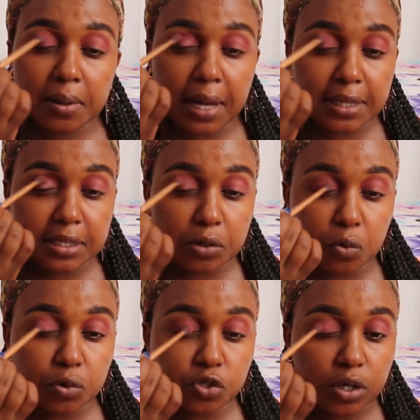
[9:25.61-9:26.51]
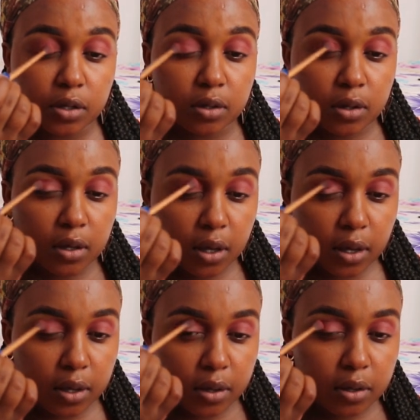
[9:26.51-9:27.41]
kazi kuje.
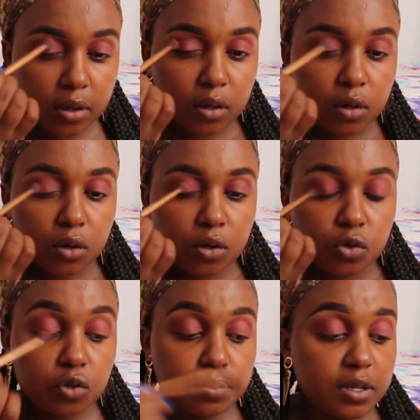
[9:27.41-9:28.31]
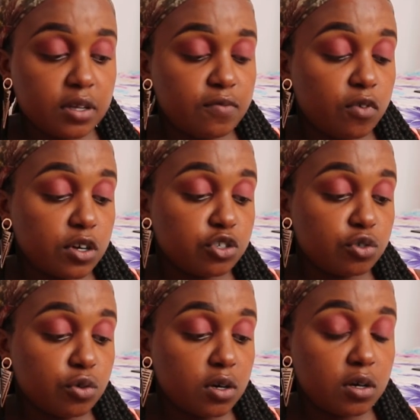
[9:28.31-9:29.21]
Eh, you'll be in for a
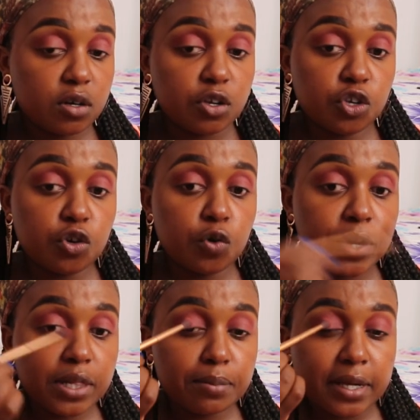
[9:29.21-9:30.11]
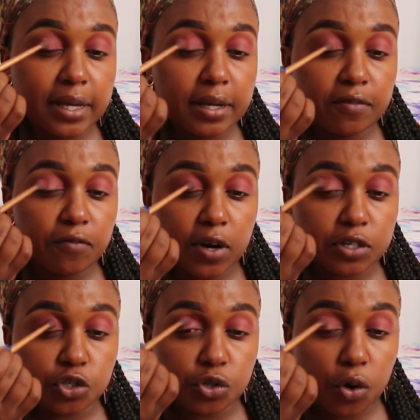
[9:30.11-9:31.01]
shock. You will be in for
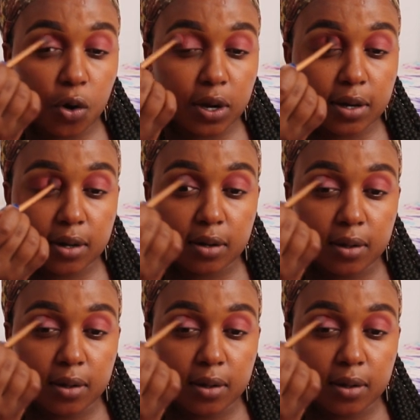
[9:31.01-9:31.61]
a shock.